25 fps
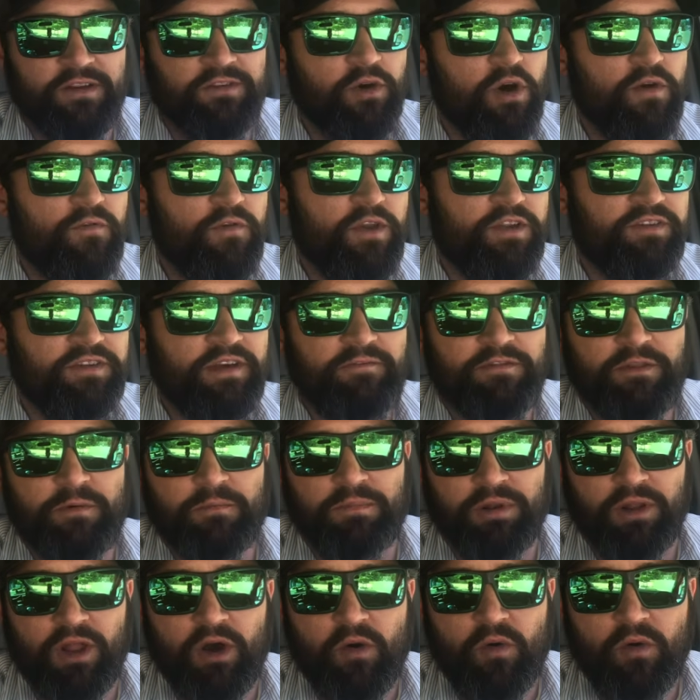So if you just have the
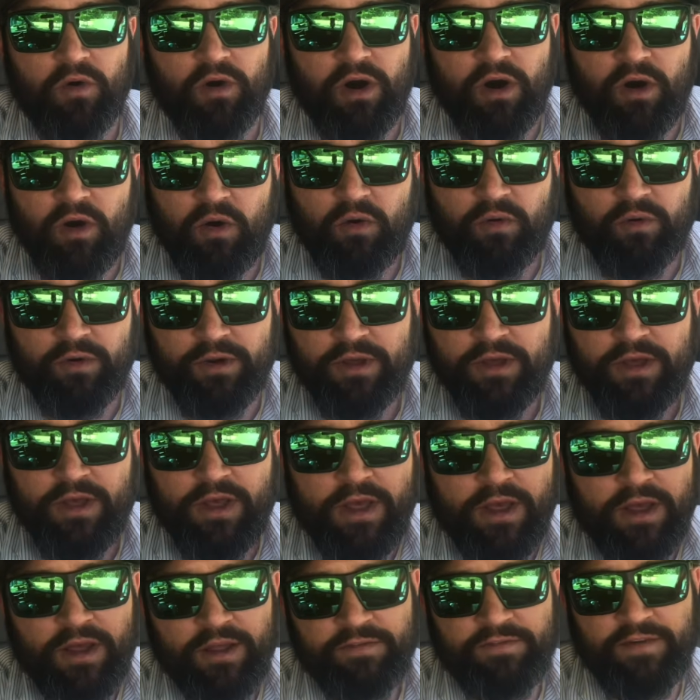blower on,
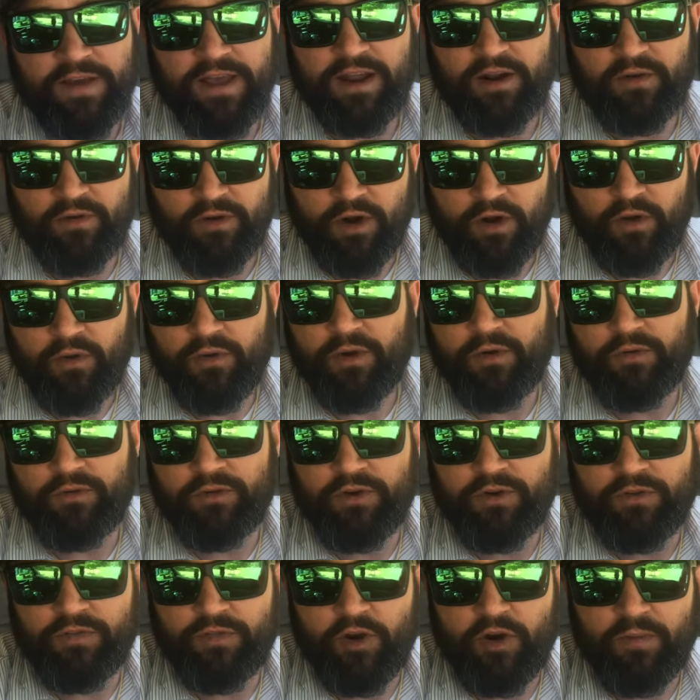fan on
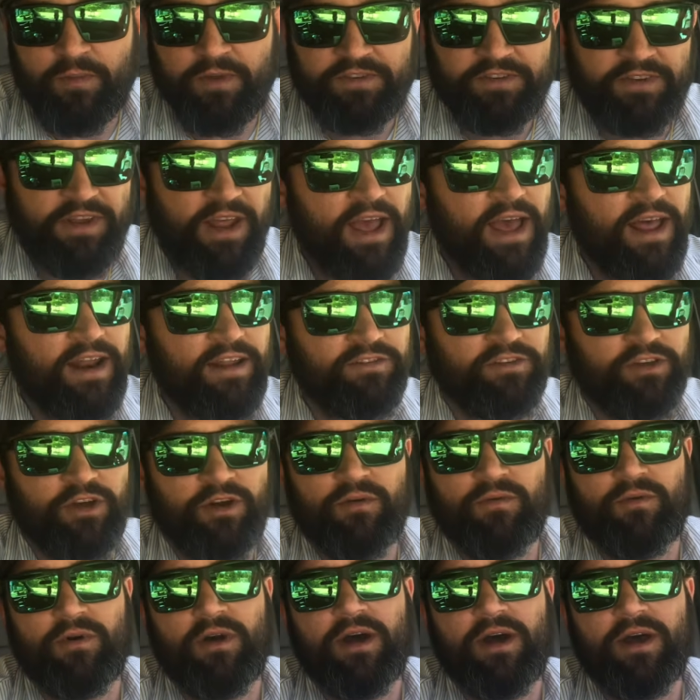your thermostat, it's going
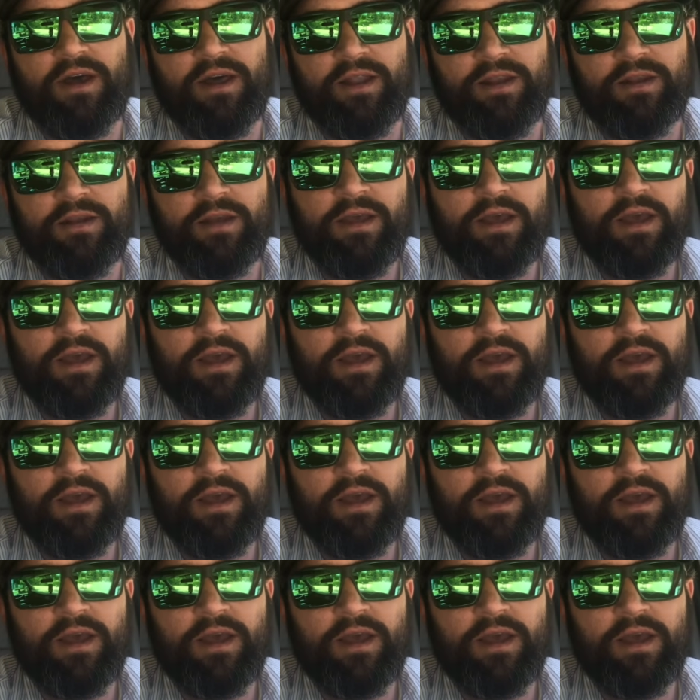to run